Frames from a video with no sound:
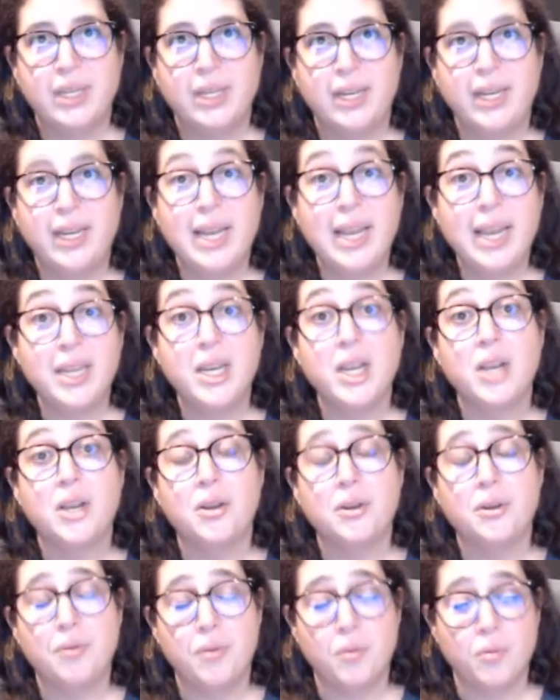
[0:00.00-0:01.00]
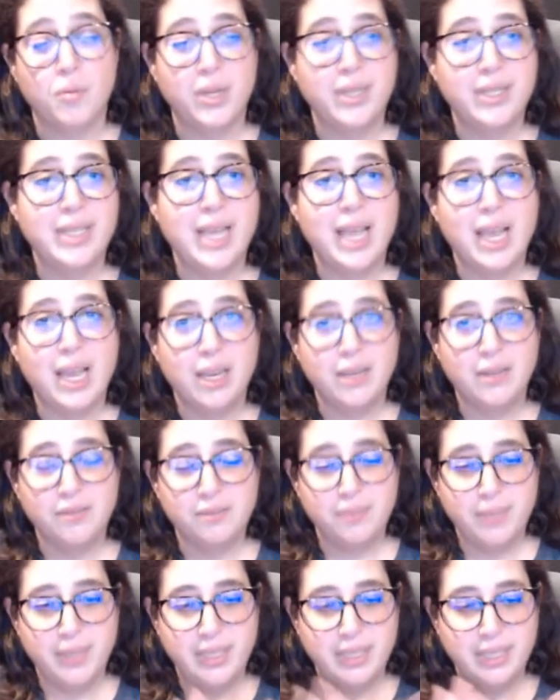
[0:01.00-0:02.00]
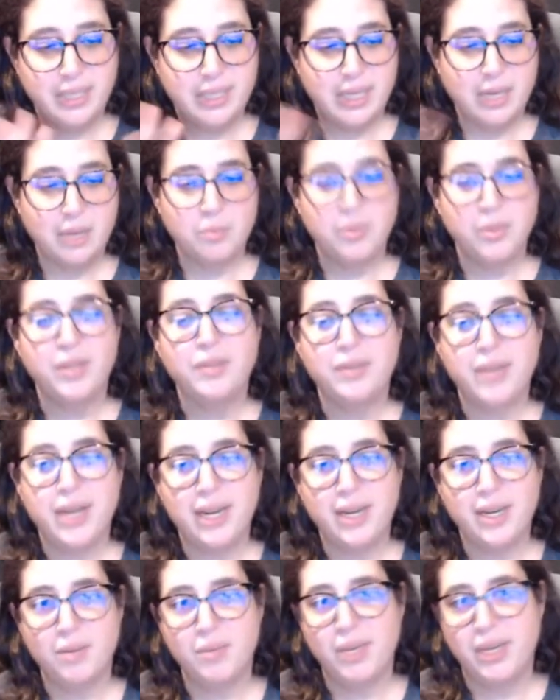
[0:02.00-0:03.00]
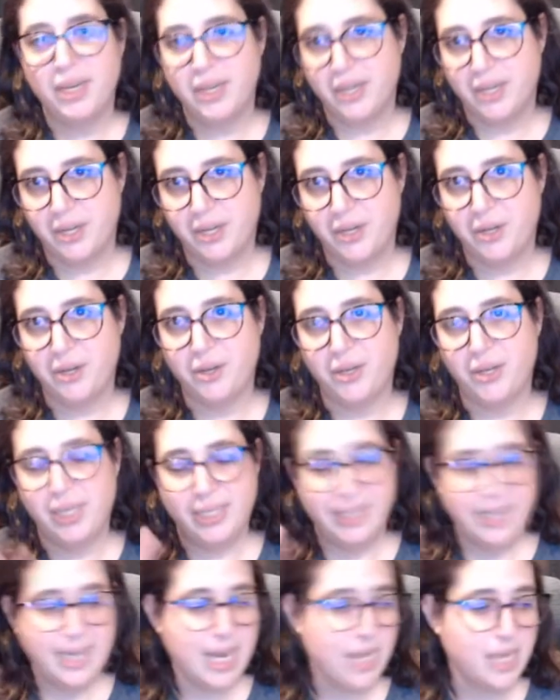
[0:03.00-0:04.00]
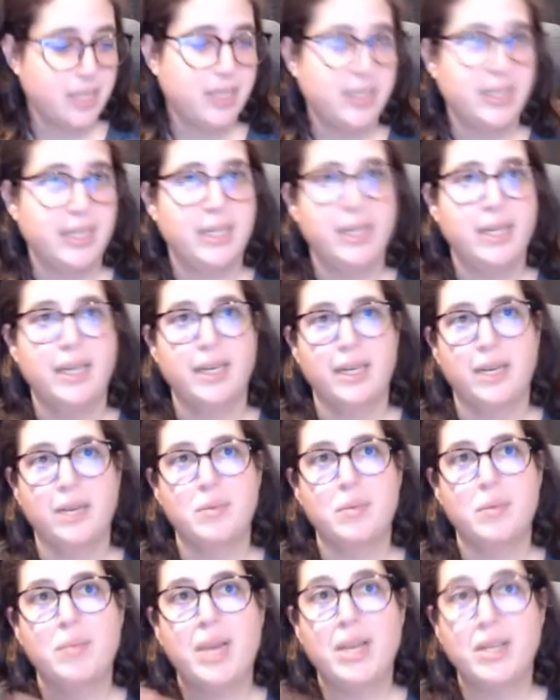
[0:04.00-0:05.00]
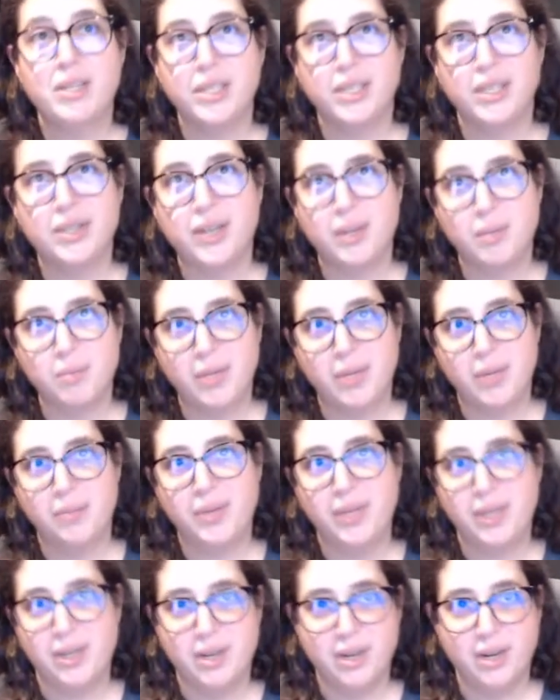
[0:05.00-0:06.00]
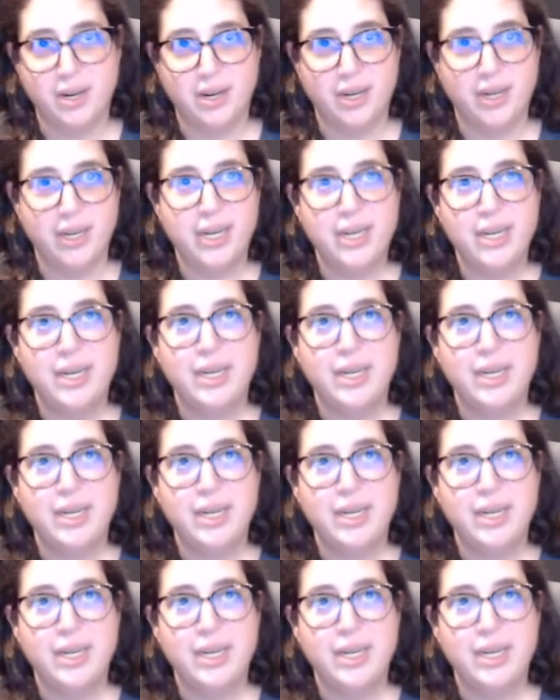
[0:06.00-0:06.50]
And I know once I've been done with writing my code and tested it and I'm about to create my PR,